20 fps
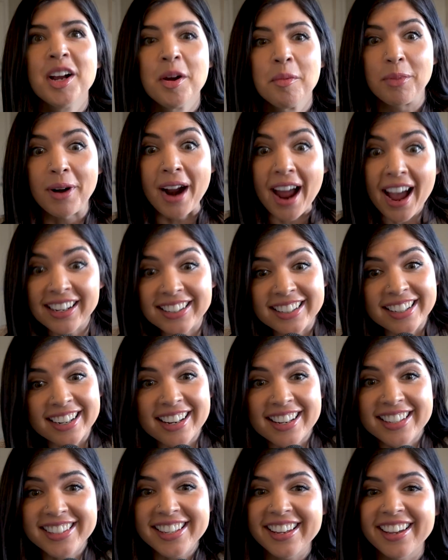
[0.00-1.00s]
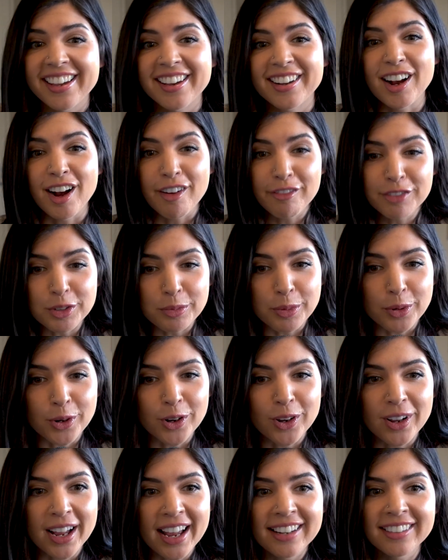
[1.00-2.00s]
practice and get
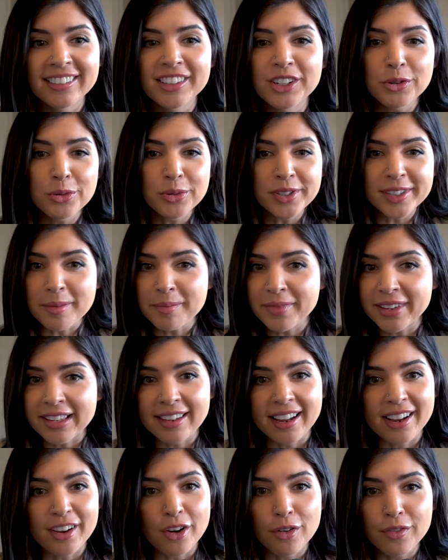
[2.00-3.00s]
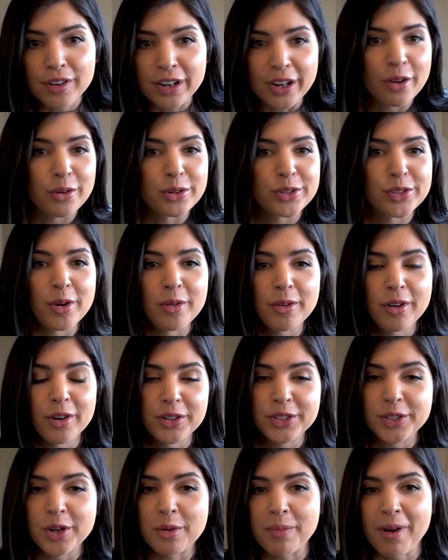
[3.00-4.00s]
comfortable and use something like Go Video
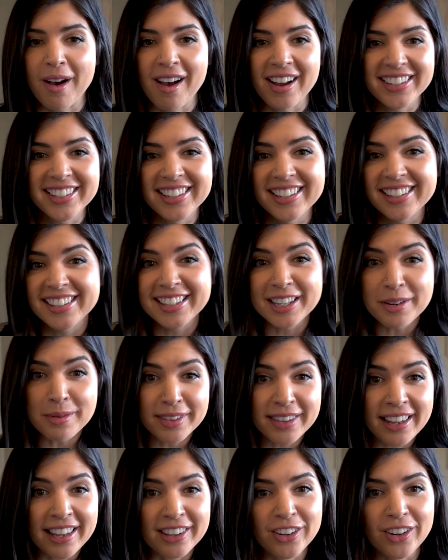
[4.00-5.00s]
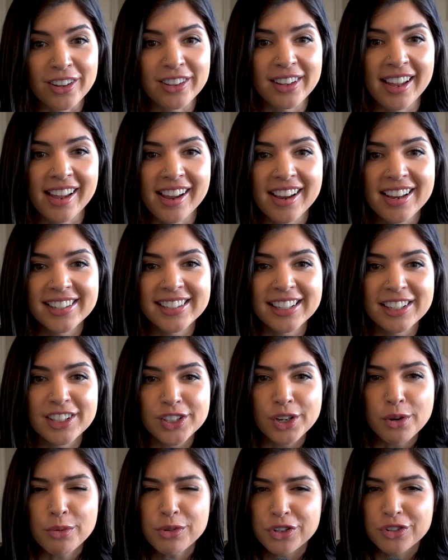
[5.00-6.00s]
or Soapbox and see what they look like. Because it's
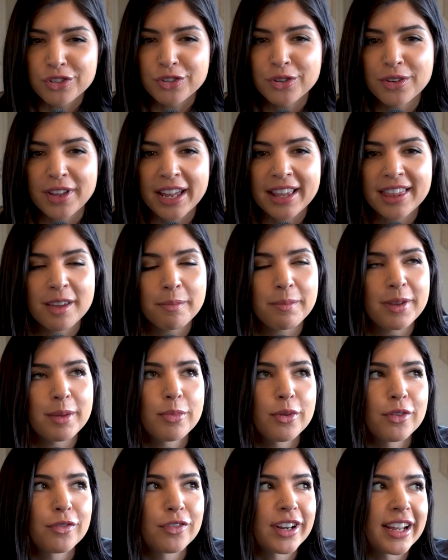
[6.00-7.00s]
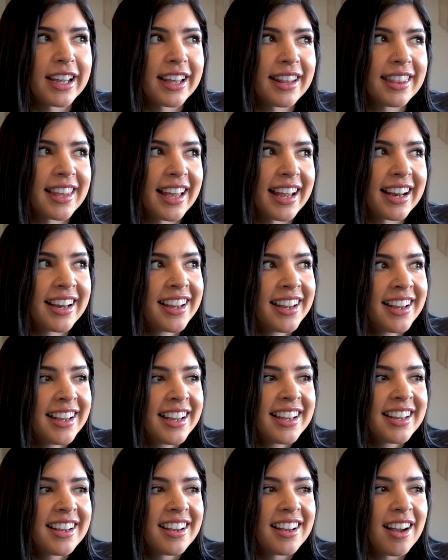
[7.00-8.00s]
so true. I think people forget that
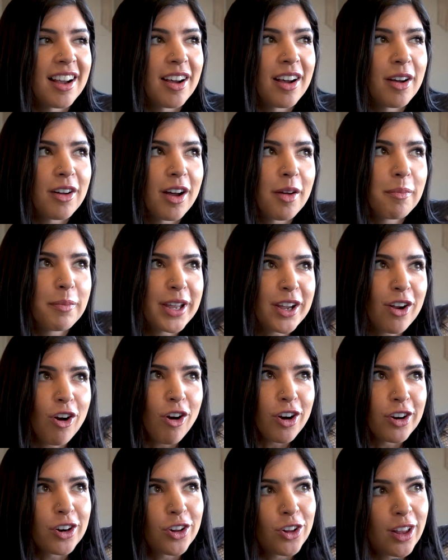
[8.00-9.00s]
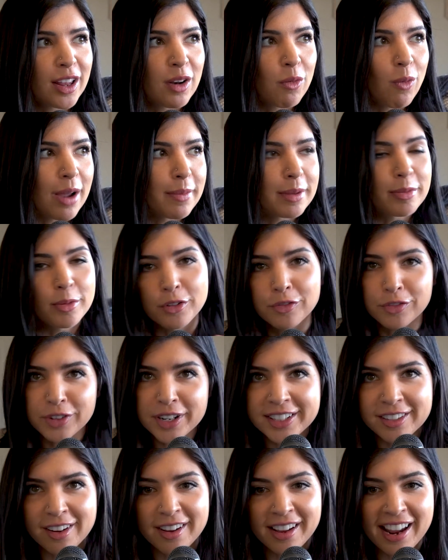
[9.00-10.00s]
a big hurdle and why people
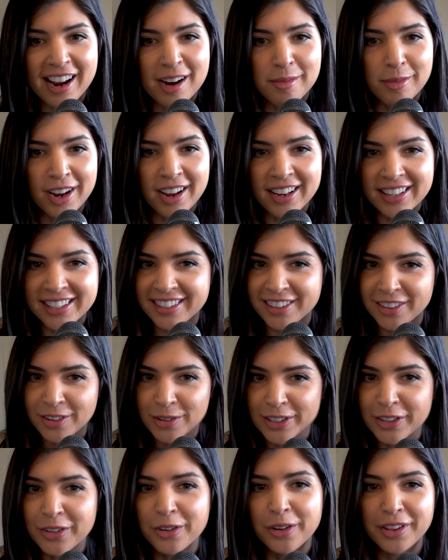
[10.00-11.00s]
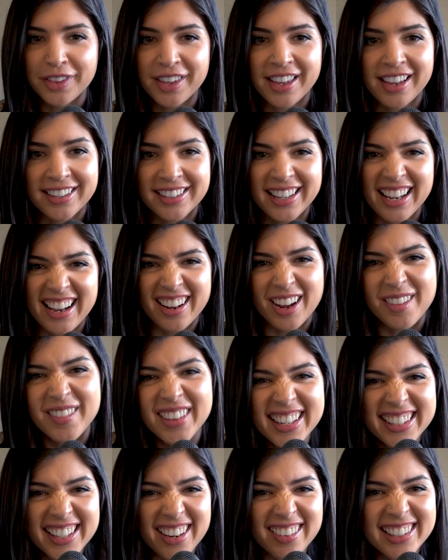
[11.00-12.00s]
freeze on camera is those little things like, I'm
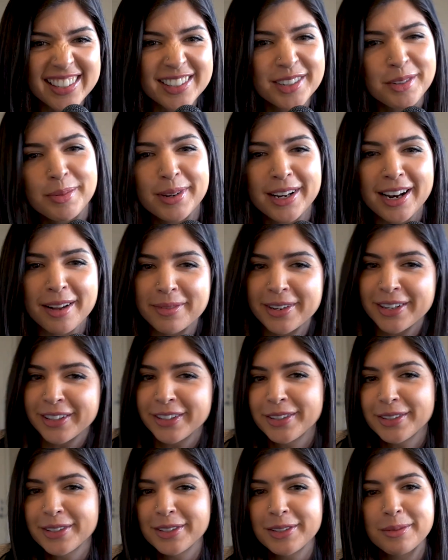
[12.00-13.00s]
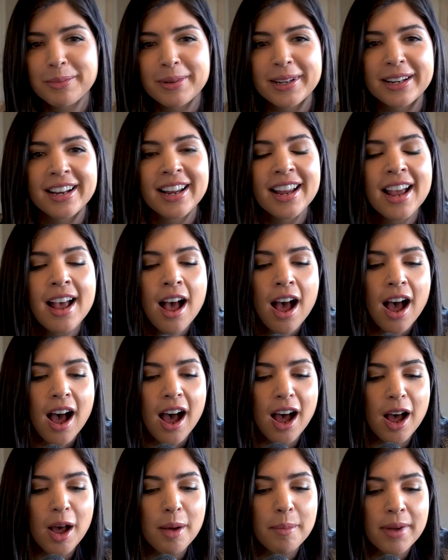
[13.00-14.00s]
going to sound stupid. I'm going to look stupid.
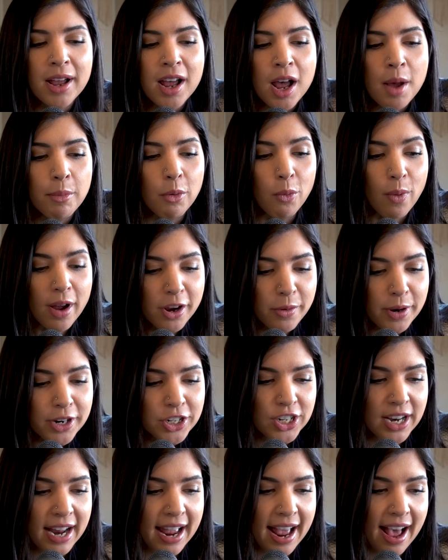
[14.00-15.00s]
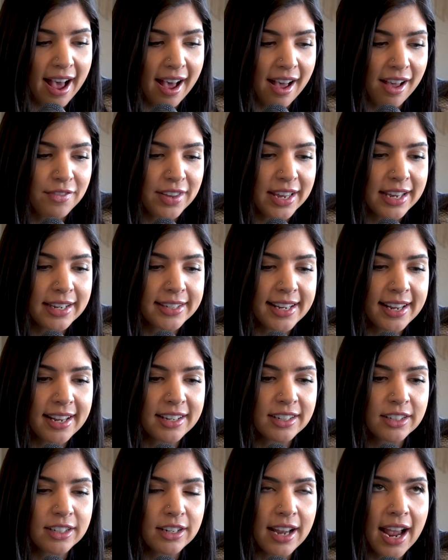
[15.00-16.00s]
Mm-hmm. But one question I have is,
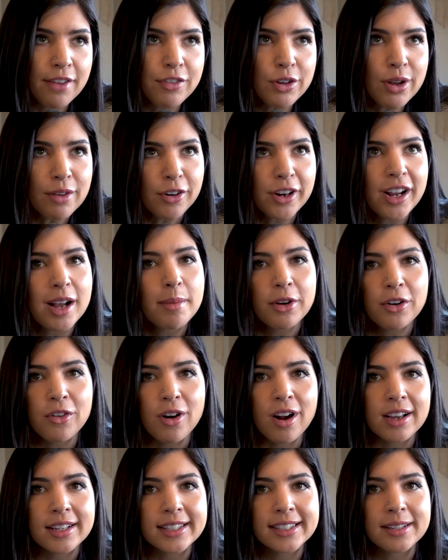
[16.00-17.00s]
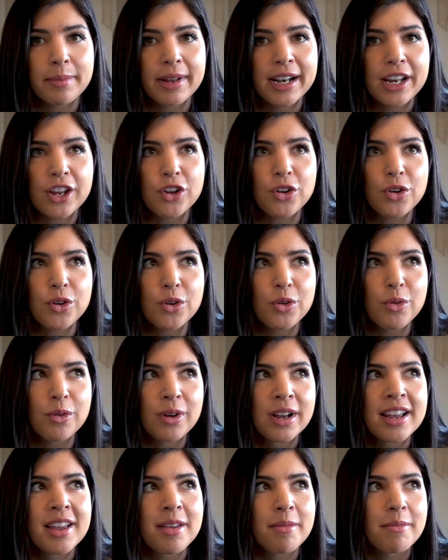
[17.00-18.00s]
have you ever come across somebody
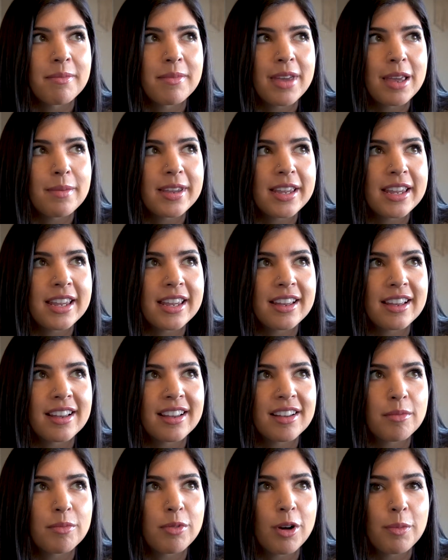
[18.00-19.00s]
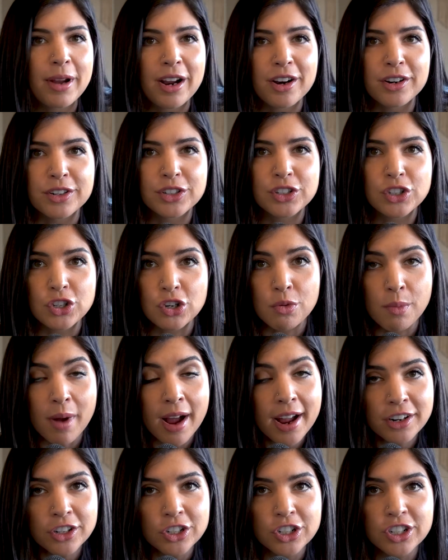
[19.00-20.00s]
who maybe prepares too
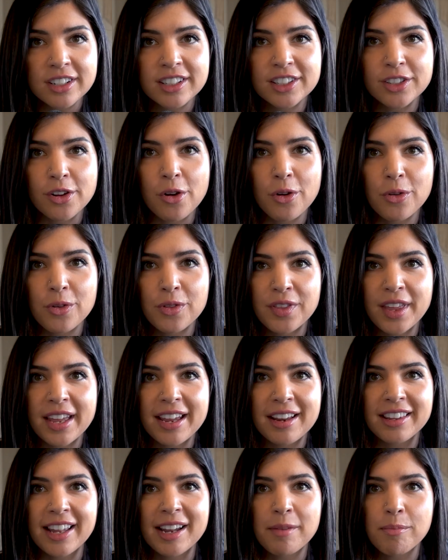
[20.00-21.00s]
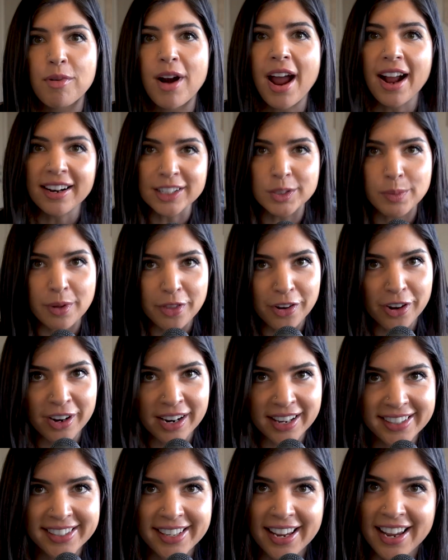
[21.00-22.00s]
much? So they like practice what they're
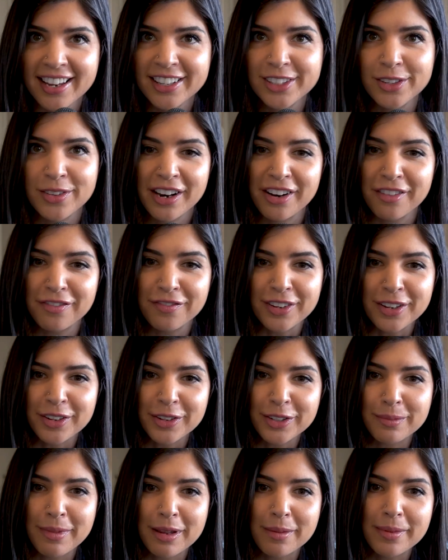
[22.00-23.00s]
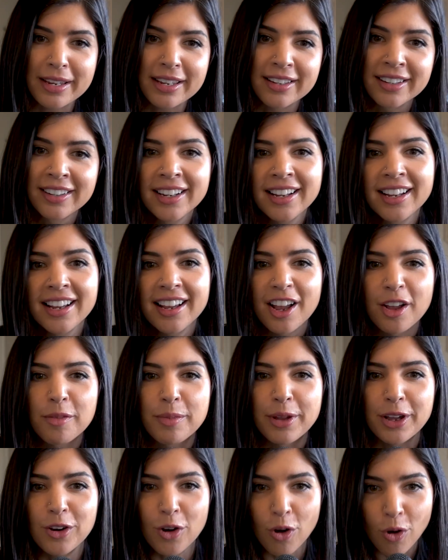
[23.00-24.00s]
going to say so that it feels maybe a
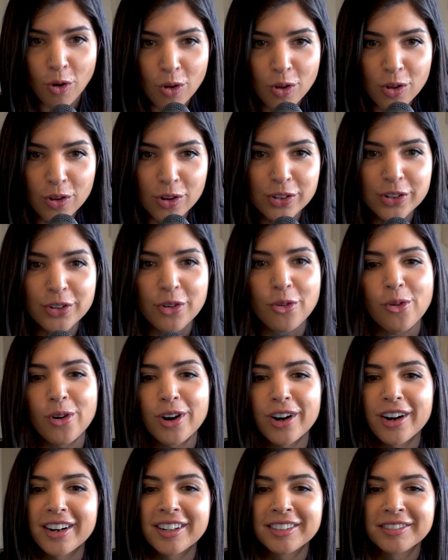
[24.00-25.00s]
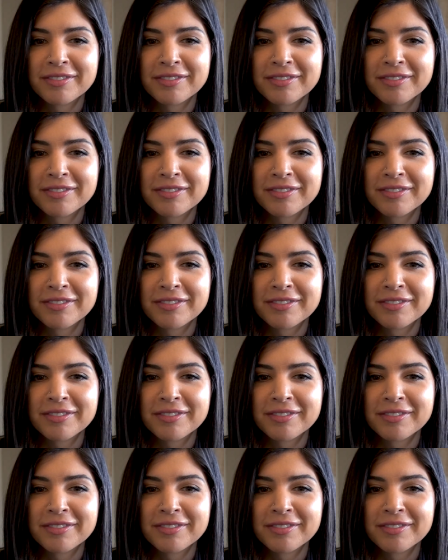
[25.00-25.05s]
bit cold or